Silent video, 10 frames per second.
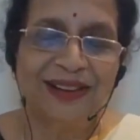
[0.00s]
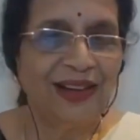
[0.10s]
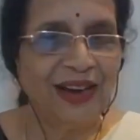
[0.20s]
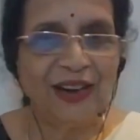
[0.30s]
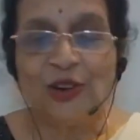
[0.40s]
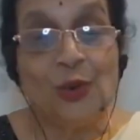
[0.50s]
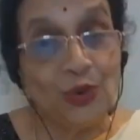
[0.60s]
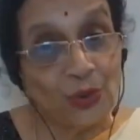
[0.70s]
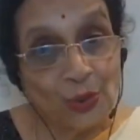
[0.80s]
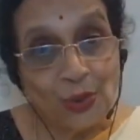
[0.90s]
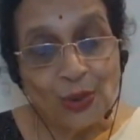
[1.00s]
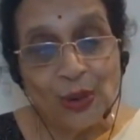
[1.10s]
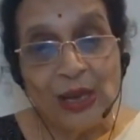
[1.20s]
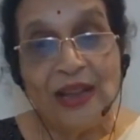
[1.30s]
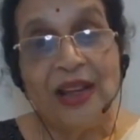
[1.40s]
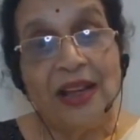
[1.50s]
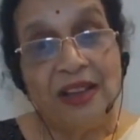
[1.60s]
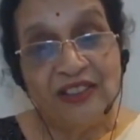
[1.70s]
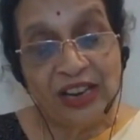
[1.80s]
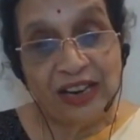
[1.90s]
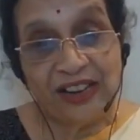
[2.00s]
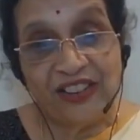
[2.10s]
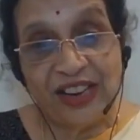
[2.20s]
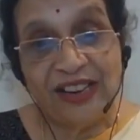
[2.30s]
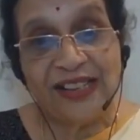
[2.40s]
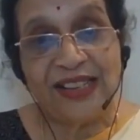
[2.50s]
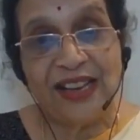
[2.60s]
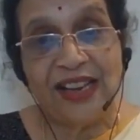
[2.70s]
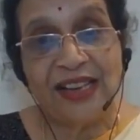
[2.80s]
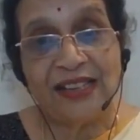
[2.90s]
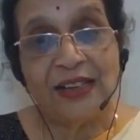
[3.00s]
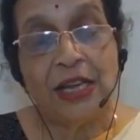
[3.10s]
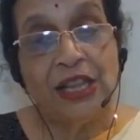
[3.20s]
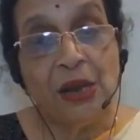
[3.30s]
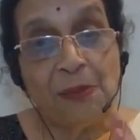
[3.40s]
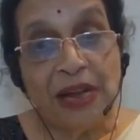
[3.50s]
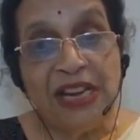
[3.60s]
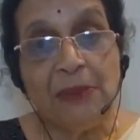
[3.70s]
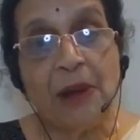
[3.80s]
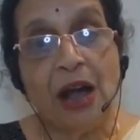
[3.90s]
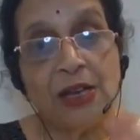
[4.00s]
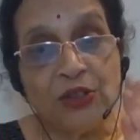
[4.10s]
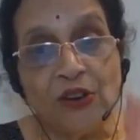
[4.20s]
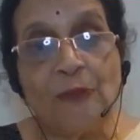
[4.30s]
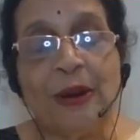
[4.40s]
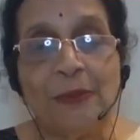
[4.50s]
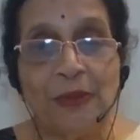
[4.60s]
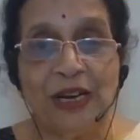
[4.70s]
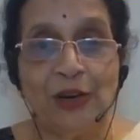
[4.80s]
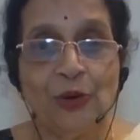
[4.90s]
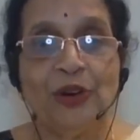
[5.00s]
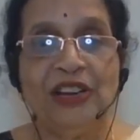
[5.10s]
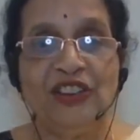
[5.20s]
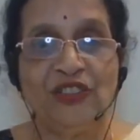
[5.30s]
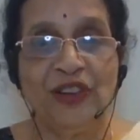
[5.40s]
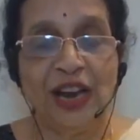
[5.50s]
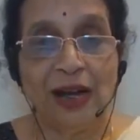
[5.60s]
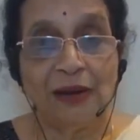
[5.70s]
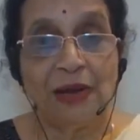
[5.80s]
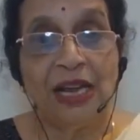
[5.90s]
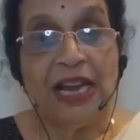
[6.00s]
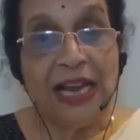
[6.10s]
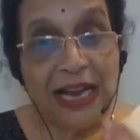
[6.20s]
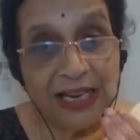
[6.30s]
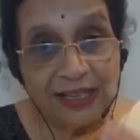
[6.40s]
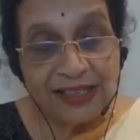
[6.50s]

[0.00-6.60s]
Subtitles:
Correct? No. So Shankaracharya says the Mahimas of Brahman or Ishvara in